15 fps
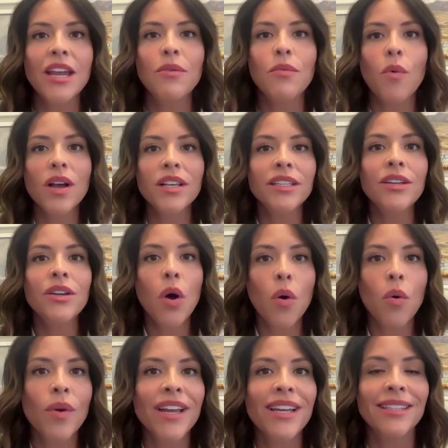it wasn't
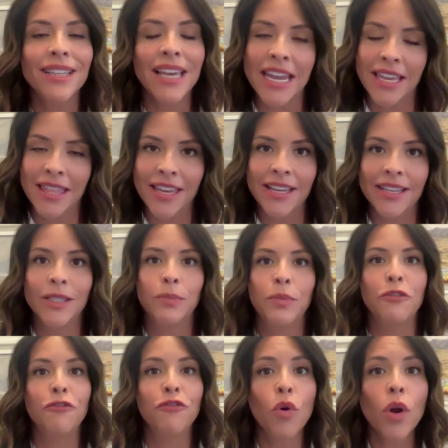always like this.
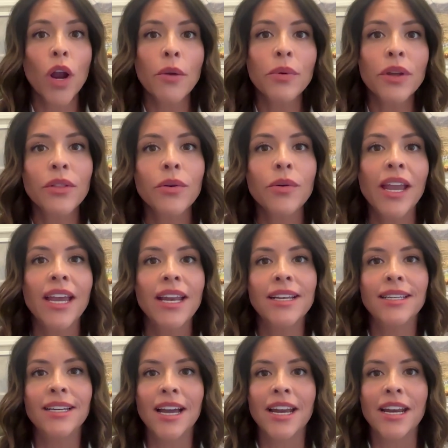Before I
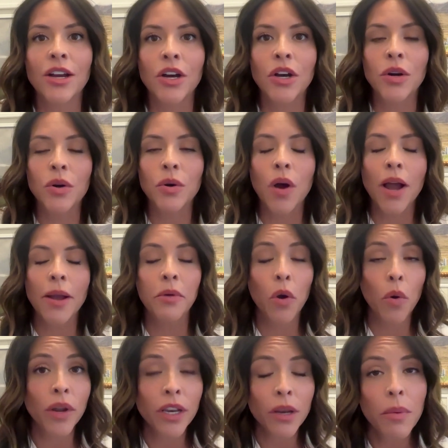relocated to Idaho, I'm
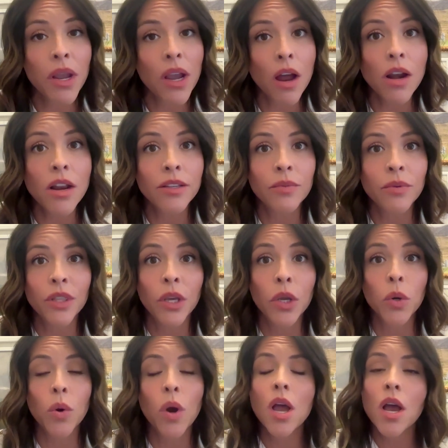going to be honest with
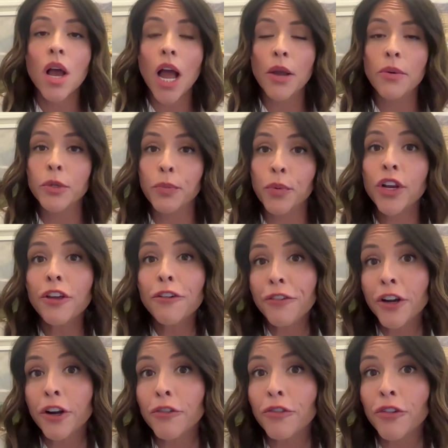you, I was pretty
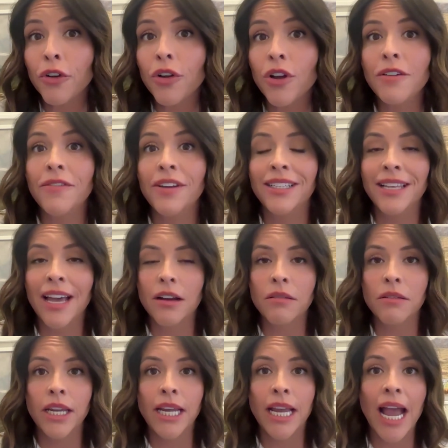fearful of
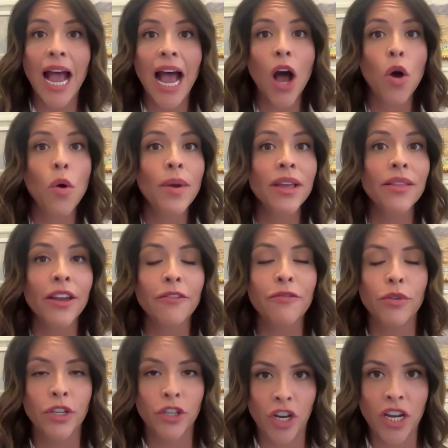exactly how my life
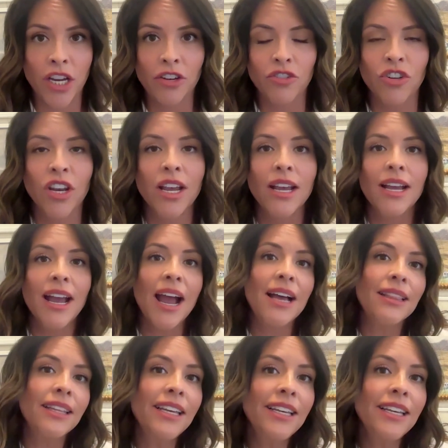would change. At